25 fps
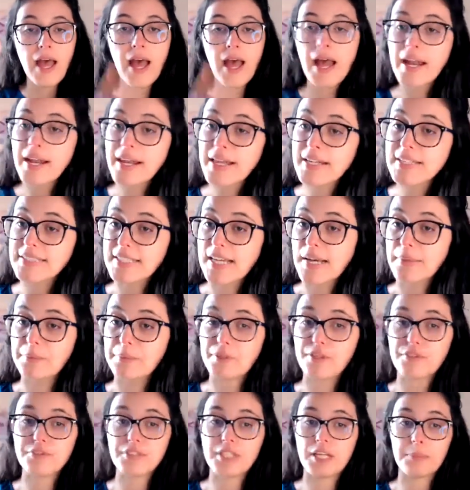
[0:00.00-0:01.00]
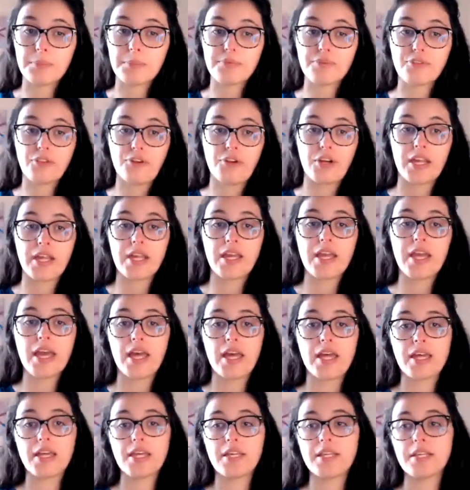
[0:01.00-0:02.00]
An example of top 3
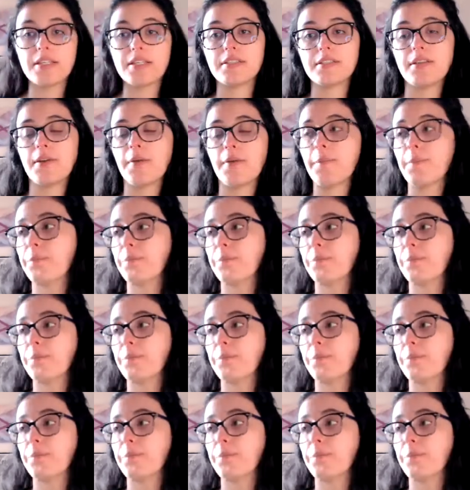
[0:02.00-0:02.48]
is,